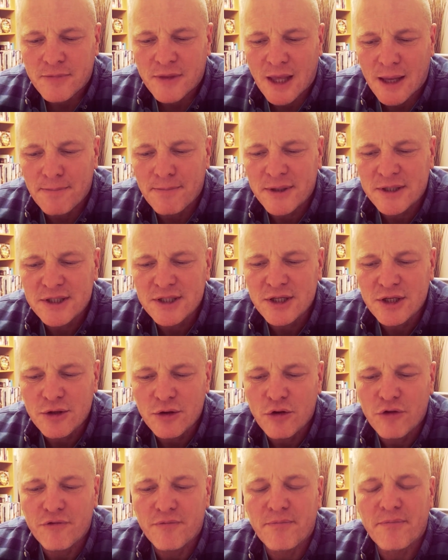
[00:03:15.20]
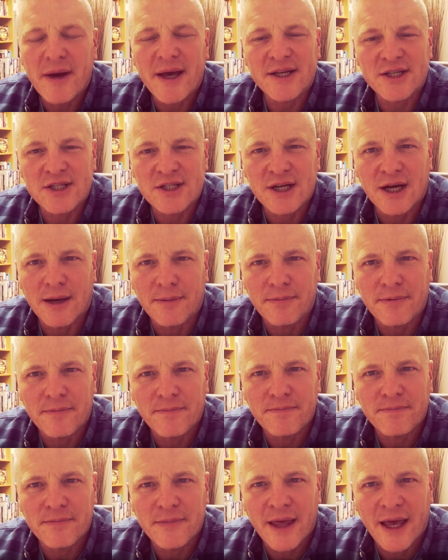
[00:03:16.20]
Admitting you've messed up
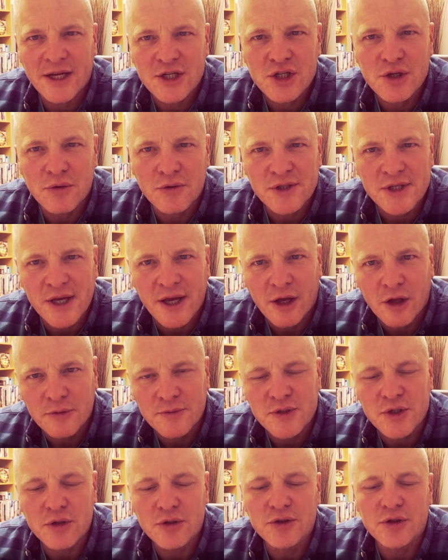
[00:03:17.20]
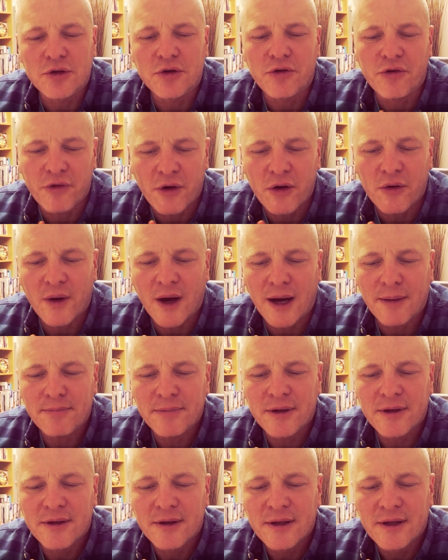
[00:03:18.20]
actually also helps you to grow
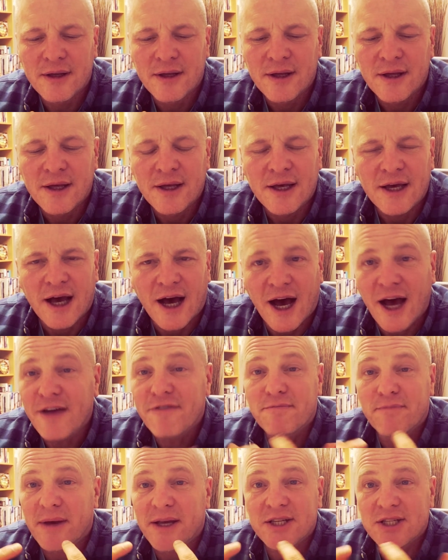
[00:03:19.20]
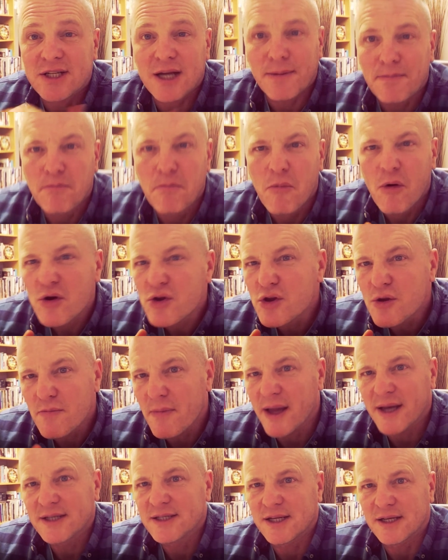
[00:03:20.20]
up. I've messed up
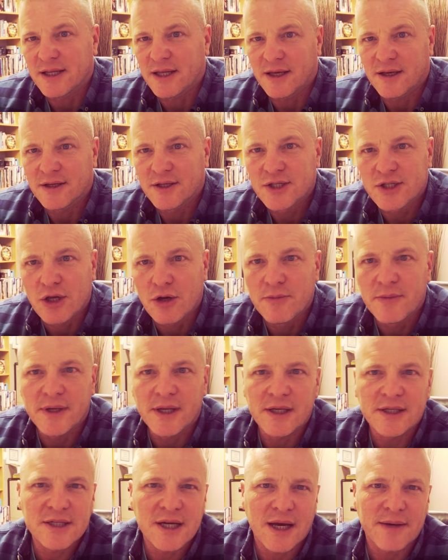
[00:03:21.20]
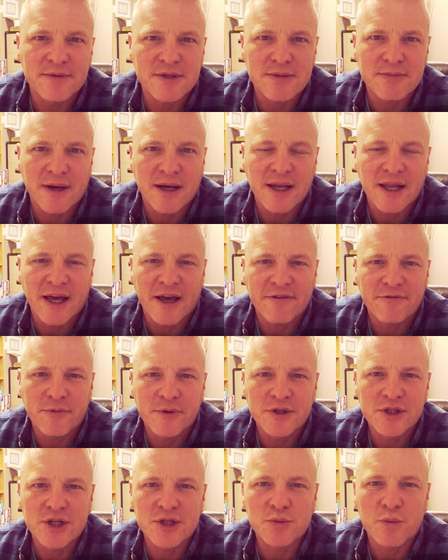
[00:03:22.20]
monumentally so many times in my life,
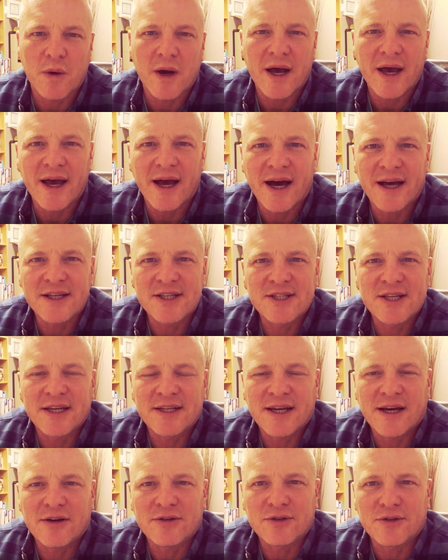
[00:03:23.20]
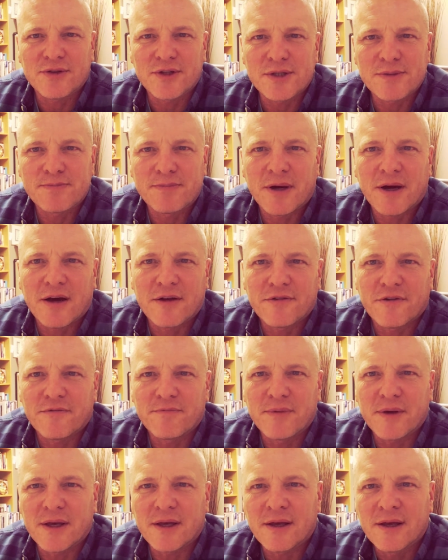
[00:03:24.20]
which is why I set out on this path
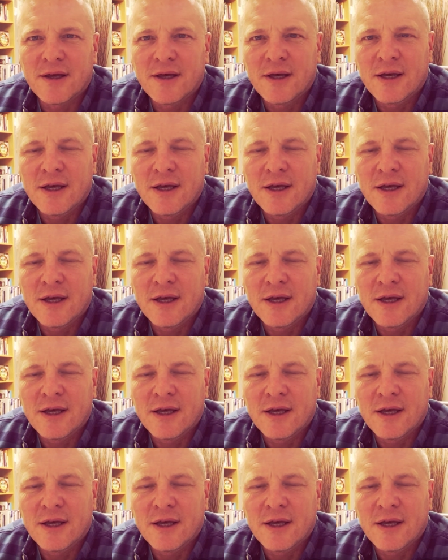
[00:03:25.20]
of being